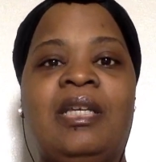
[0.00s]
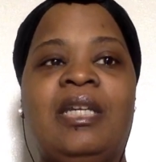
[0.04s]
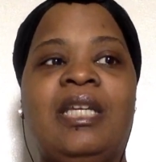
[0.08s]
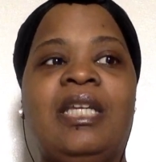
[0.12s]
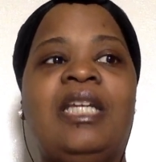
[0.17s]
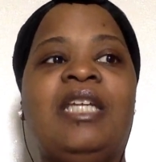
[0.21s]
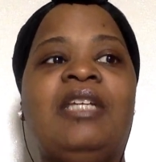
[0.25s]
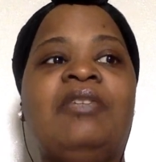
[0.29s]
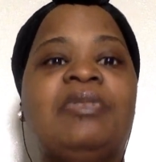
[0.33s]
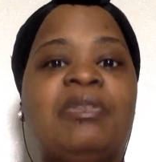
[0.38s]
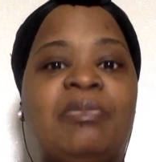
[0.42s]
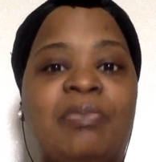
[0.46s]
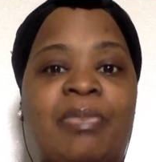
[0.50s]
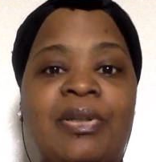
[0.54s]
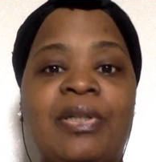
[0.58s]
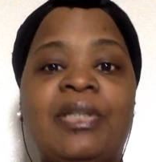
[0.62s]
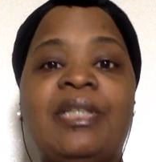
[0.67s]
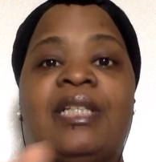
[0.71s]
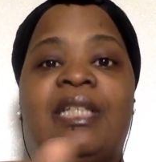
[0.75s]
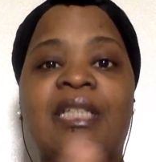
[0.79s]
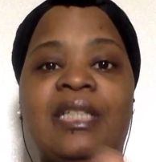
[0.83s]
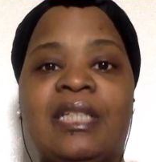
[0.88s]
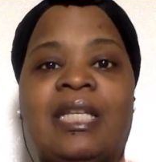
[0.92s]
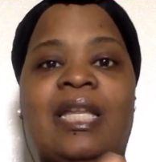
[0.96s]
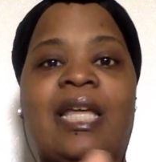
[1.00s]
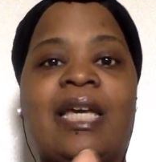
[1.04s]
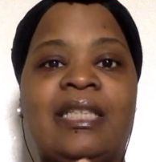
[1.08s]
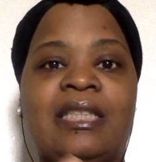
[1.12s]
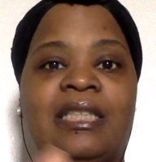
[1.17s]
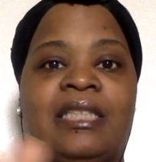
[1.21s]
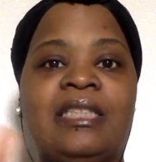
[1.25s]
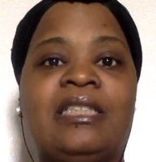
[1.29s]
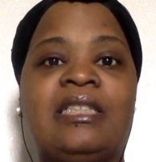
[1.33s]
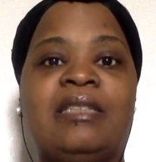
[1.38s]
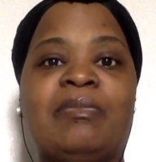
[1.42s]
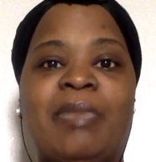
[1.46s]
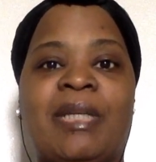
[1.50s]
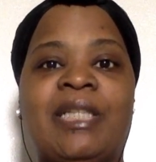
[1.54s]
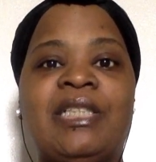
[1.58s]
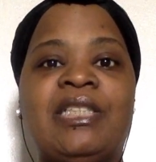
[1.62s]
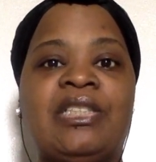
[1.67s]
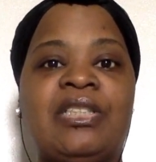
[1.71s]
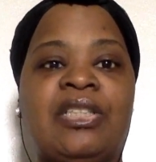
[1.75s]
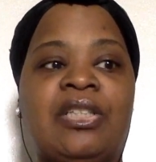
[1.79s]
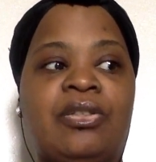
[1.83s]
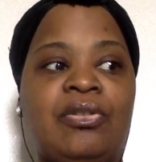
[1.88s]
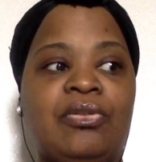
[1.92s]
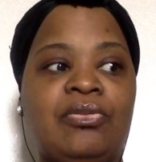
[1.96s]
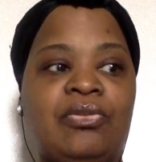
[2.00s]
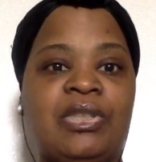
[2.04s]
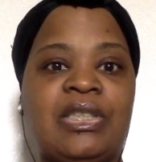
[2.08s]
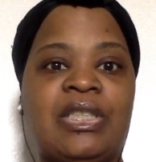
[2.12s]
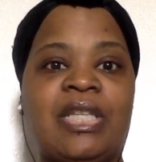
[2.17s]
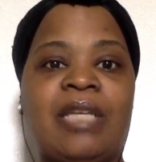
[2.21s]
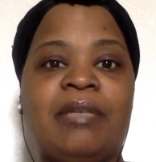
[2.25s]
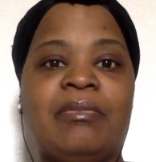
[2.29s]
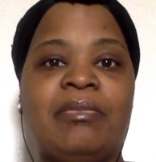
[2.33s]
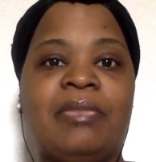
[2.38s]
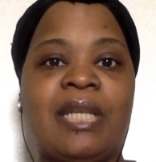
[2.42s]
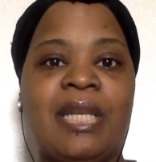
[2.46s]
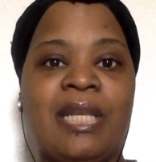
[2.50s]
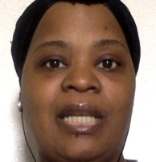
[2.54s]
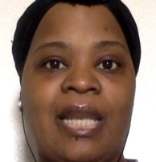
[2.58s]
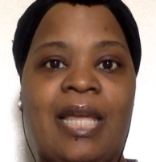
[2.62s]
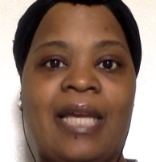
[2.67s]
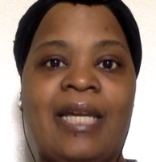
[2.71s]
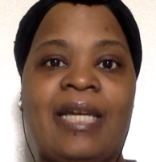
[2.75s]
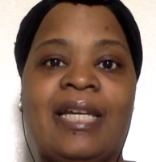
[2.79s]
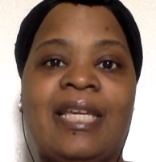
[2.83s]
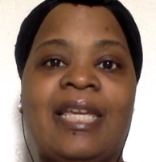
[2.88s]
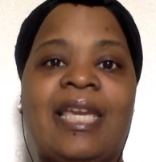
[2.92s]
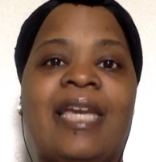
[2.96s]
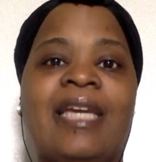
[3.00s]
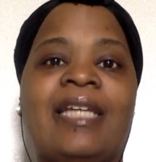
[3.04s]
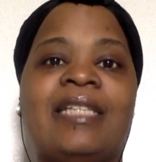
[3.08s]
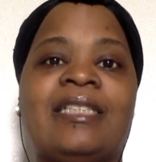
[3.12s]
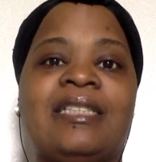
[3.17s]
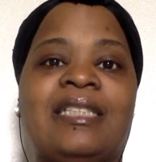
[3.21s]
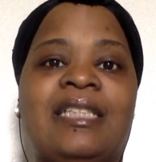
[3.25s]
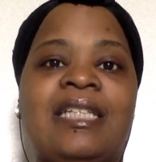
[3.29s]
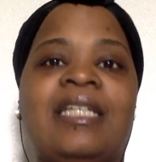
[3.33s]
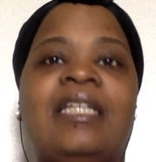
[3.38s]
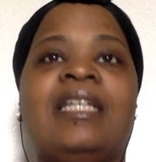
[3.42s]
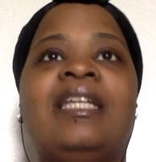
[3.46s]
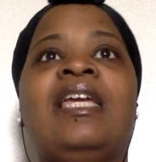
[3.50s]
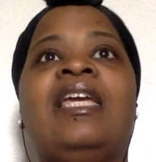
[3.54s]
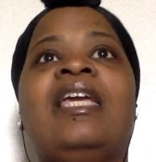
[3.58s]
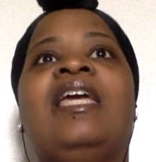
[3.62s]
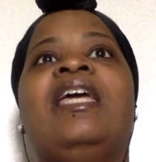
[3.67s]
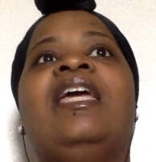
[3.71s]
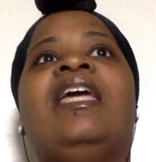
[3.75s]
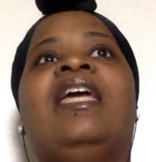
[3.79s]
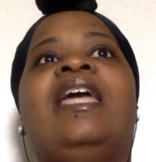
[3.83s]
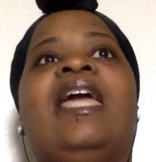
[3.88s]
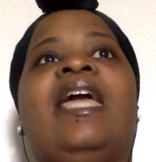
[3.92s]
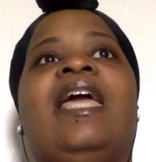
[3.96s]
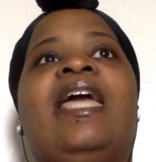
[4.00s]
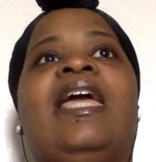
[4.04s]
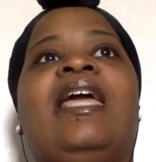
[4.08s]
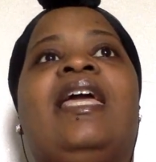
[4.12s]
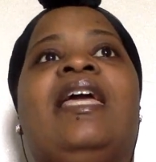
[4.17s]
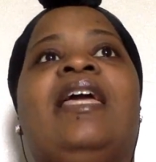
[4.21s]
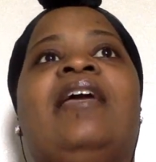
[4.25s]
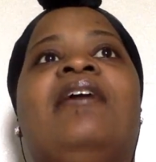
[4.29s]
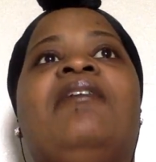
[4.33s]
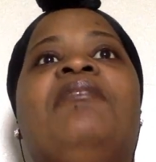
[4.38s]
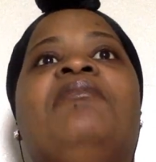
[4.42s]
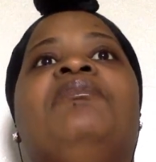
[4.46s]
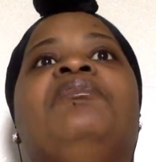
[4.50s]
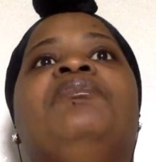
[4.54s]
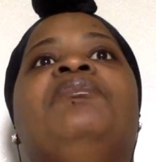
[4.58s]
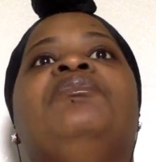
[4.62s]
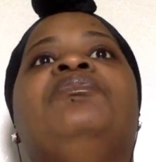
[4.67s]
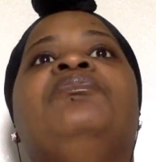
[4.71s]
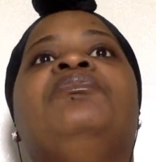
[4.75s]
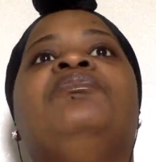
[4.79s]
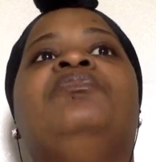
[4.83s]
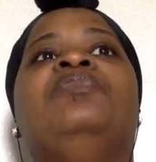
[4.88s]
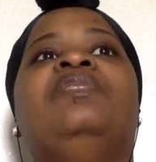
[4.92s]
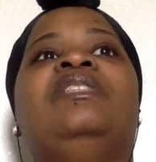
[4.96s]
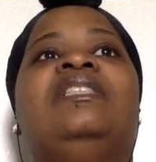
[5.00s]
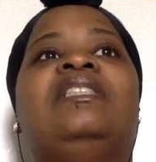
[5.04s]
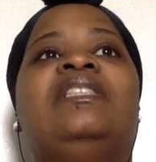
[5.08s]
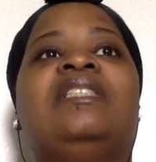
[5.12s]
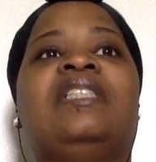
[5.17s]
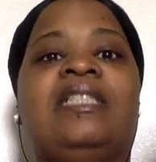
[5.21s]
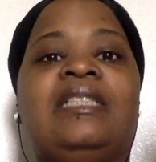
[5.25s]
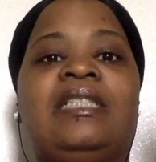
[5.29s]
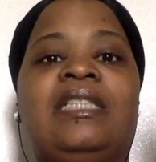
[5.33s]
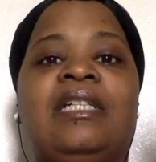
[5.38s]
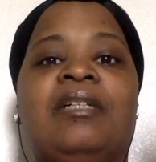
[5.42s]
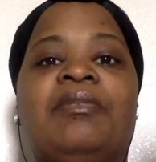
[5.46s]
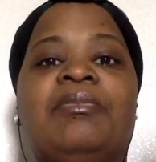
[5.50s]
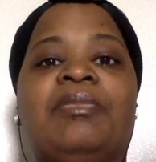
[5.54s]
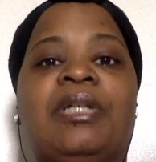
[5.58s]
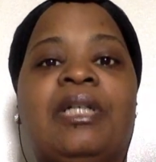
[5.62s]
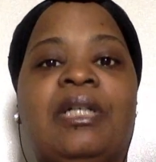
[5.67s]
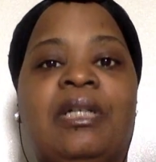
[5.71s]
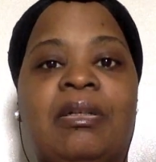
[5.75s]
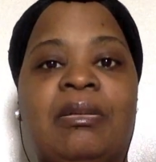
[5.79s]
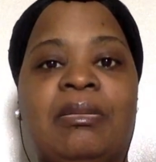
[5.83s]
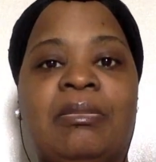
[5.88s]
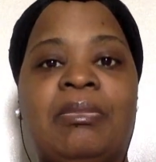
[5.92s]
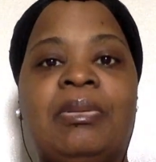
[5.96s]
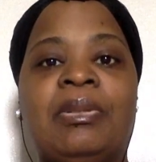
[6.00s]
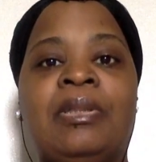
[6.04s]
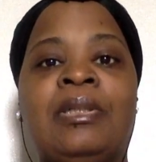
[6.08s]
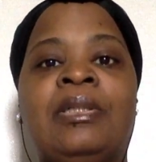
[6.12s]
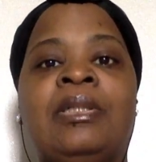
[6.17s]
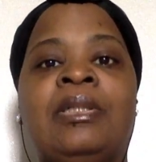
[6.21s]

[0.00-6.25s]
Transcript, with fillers: He was put in like this space shuttle shaped like a casket, and we sent him up.